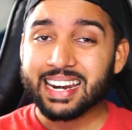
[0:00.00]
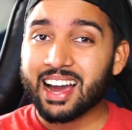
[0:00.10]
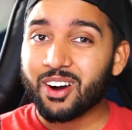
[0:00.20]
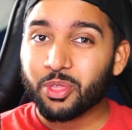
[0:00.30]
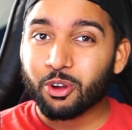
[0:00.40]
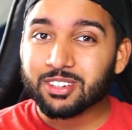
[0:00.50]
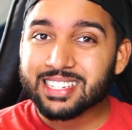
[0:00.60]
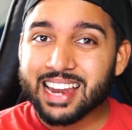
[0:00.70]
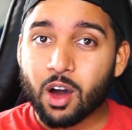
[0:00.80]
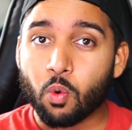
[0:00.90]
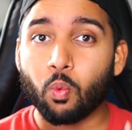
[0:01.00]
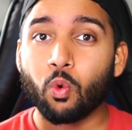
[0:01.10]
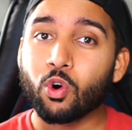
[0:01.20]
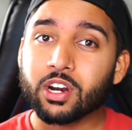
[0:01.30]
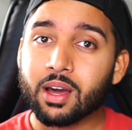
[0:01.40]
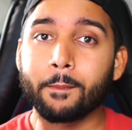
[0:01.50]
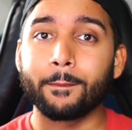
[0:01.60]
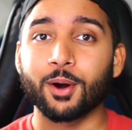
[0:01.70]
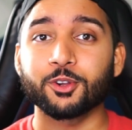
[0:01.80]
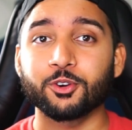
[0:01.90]
now, there is not one
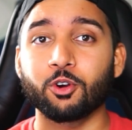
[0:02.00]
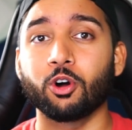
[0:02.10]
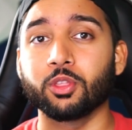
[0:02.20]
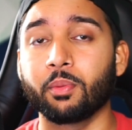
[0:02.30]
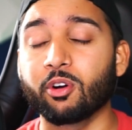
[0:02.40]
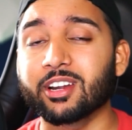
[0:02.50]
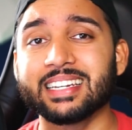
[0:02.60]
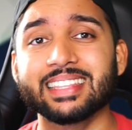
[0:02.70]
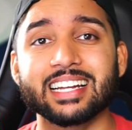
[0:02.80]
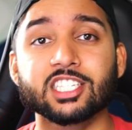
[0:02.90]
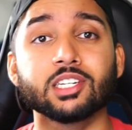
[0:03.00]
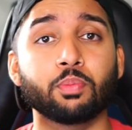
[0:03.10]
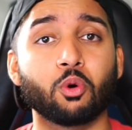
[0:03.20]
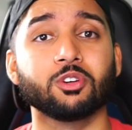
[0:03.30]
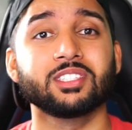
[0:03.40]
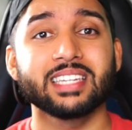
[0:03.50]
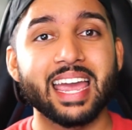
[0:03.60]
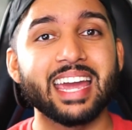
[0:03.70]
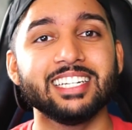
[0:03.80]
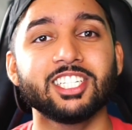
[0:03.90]
monitor on the market that supports
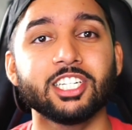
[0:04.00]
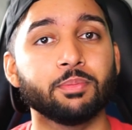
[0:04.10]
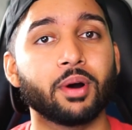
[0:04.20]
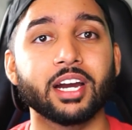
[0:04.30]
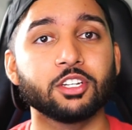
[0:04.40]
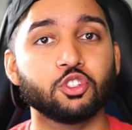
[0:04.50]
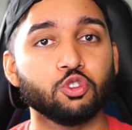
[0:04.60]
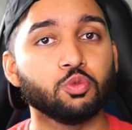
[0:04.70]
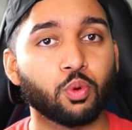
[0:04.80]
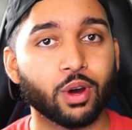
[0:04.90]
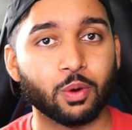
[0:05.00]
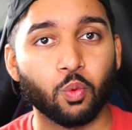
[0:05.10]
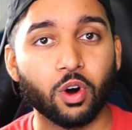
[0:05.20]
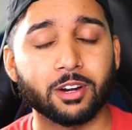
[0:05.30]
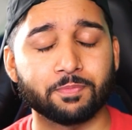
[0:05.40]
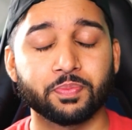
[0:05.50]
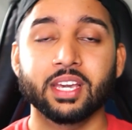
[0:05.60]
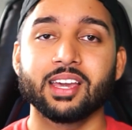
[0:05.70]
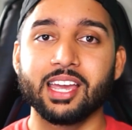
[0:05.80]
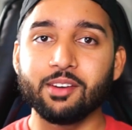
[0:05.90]
HDMI 2.1.
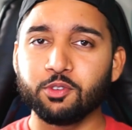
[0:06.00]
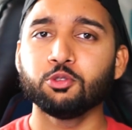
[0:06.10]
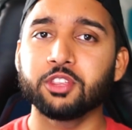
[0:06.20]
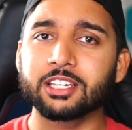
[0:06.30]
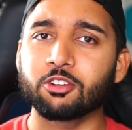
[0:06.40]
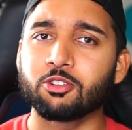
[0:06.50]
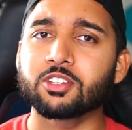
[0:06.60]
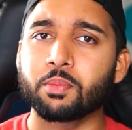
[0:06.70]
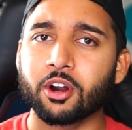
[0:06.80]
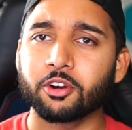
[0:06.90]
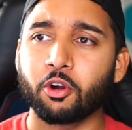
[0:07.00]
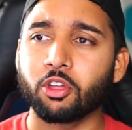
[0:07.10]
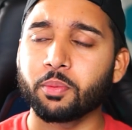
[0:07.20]
If you think there is a monitor on